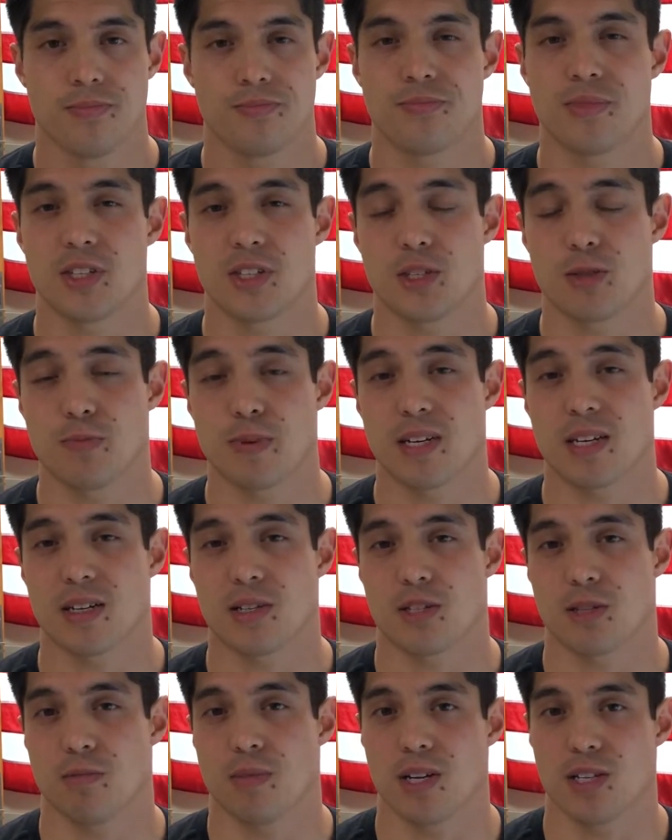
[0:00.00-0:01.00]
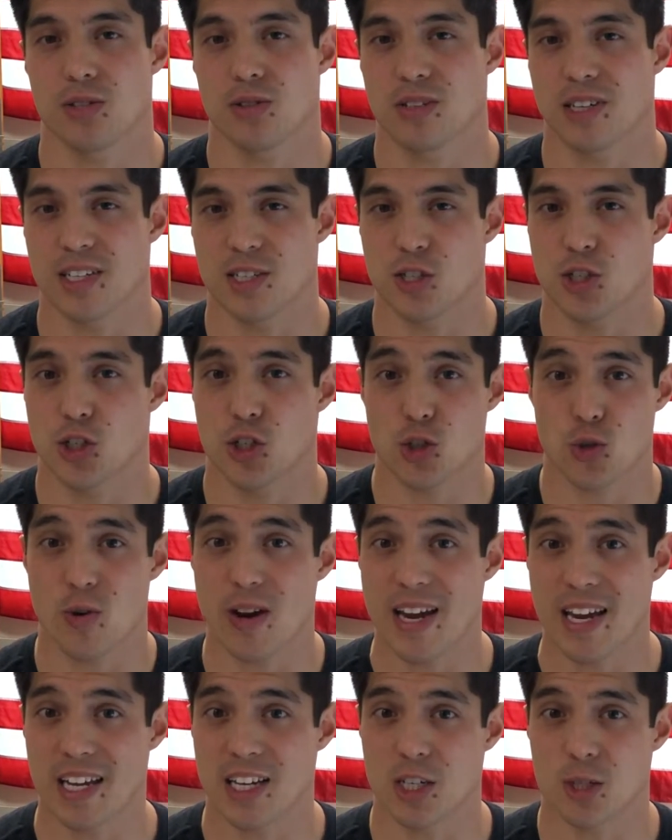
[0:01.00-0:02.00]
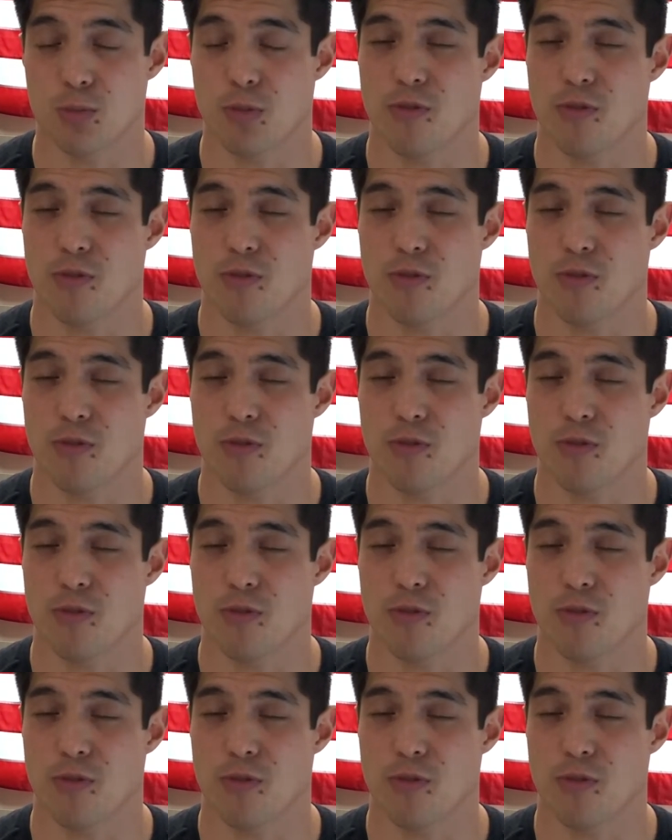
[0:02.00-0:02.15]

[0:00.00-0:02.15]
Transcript: This is because the muscle gets strained